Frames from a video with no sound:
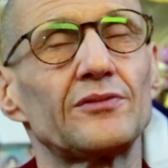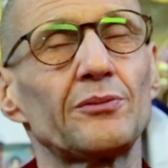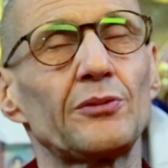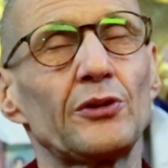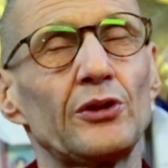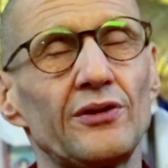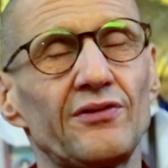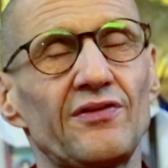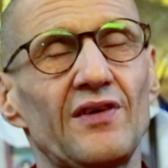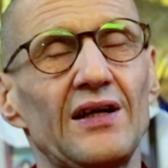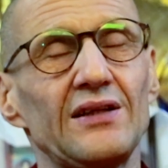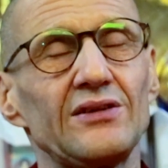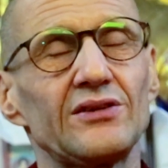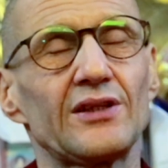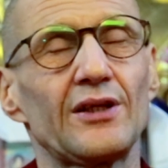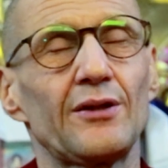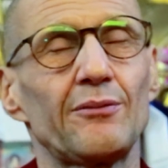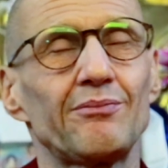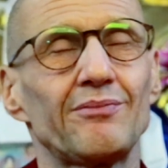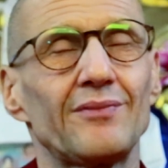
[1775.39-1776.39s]
purifies
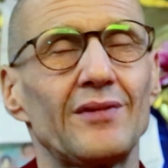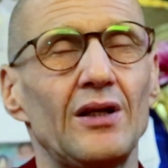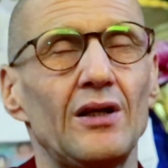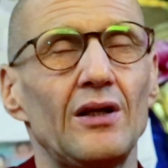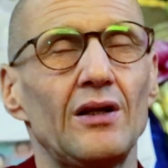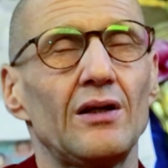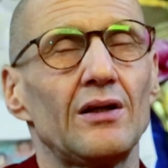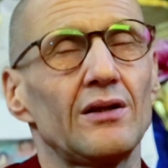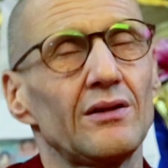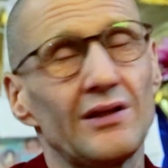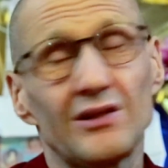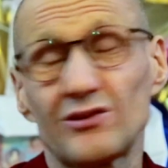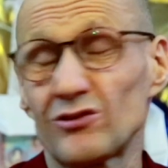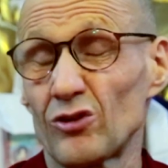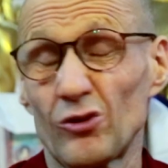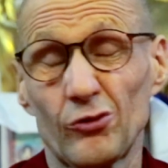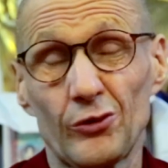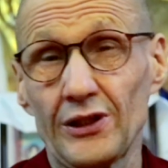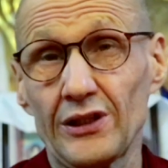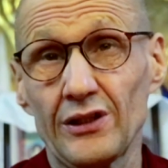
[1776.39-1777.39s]
them. That's
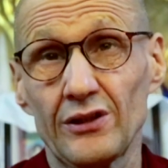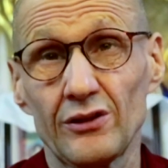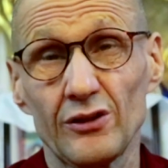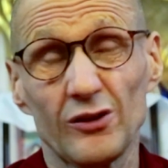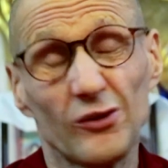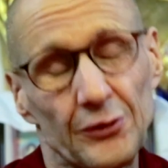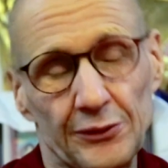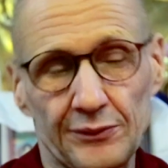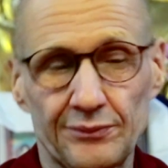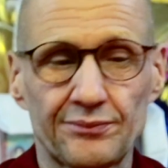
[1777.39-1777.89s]
all we can do.